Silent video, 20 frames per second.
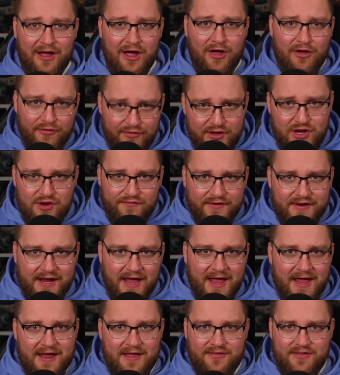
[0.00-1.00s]
The other
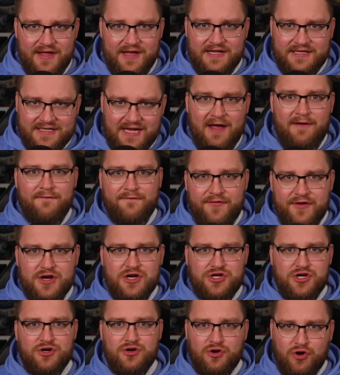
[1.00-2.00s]
day, the 10th
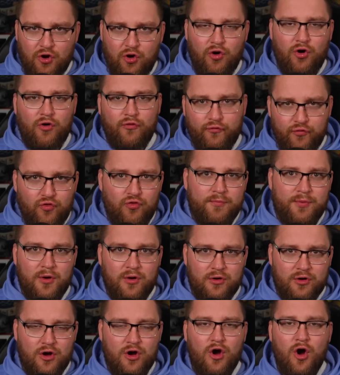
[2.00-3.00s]
edition core rulebook
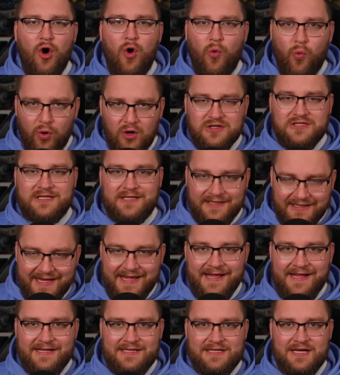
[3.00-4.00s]
was
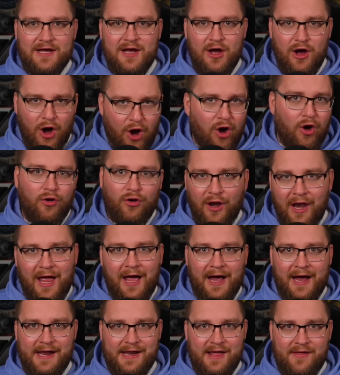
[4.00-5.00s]
leaked
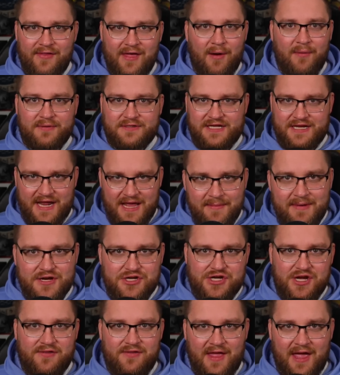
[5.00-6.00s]
online, and there was an image
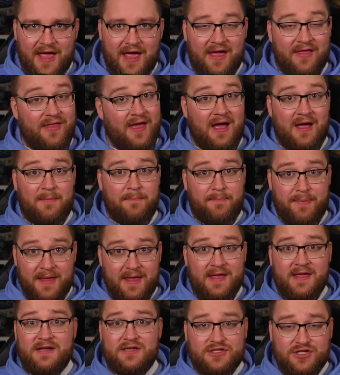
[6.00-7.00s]
in there that
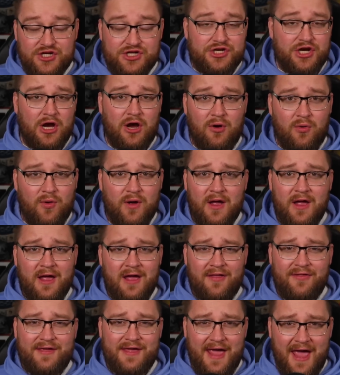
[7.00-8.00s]
appears to show
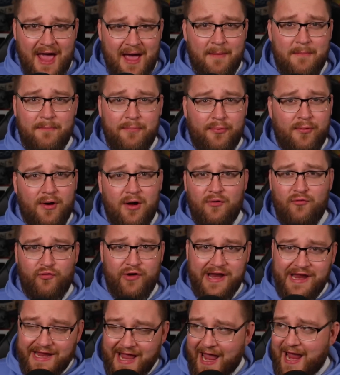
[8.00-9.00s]
the Emperor
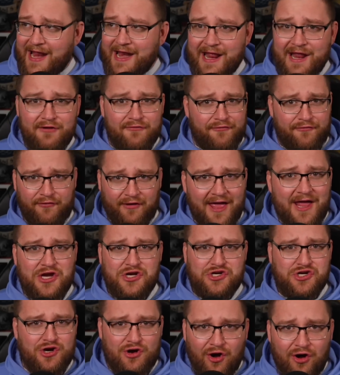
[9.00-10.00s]
regaining flesh
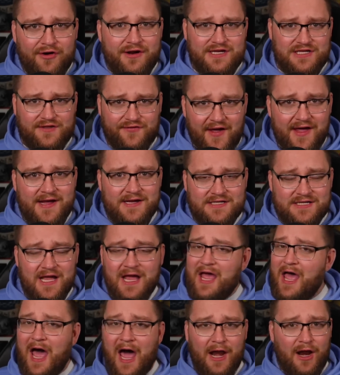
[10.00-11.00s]
on his face,
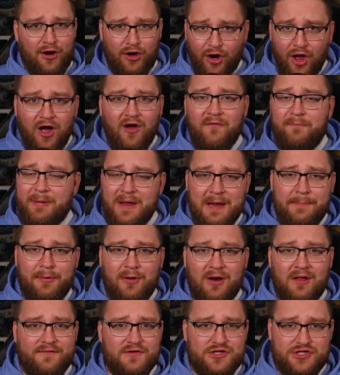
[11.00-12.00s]
and a lot of people
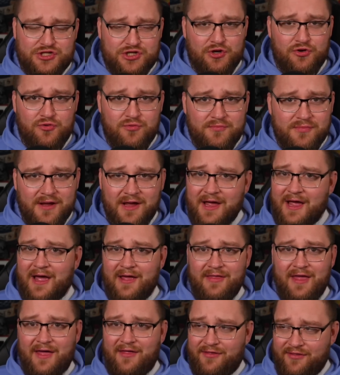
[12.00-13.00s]
have assumed
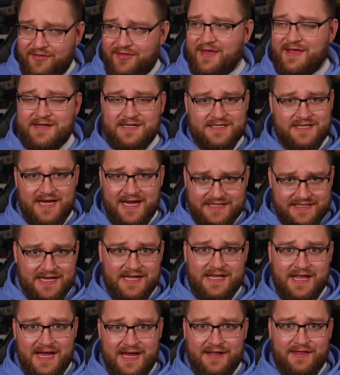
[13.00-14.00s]
that this is
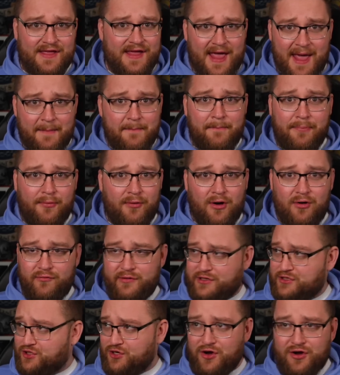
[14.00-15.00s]
indeed the Emperor
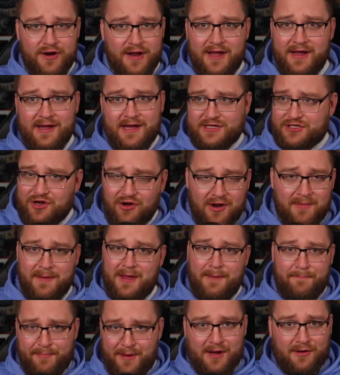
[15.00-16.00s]
returning. It's going to be a
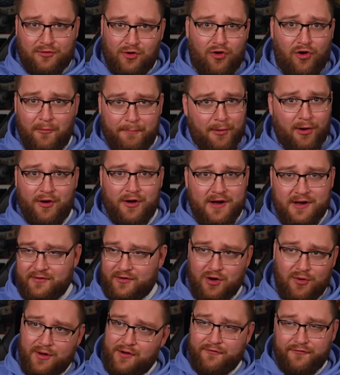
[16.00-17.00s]
big lore point
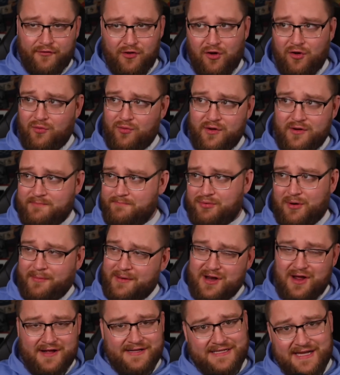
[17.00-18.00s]
going forward, probably
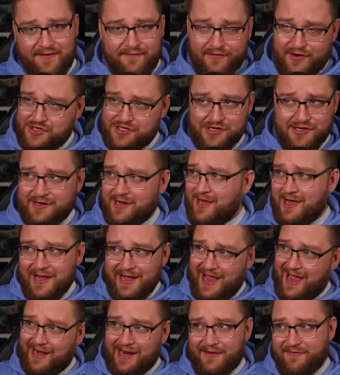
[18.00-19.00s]
not in 10th edition,
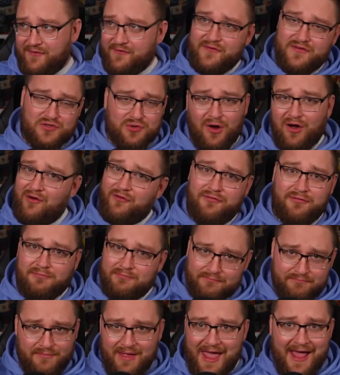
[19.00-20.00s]
11th, 12th,
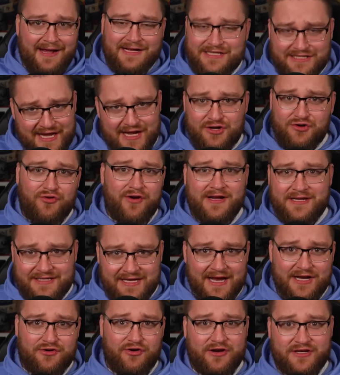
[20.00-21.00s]
etc,
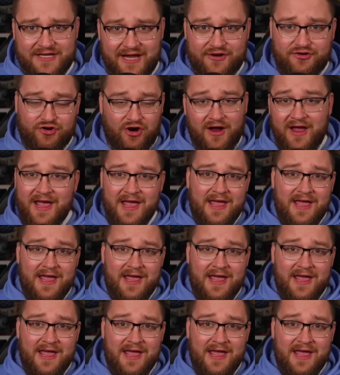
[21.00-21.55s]
etc, etc.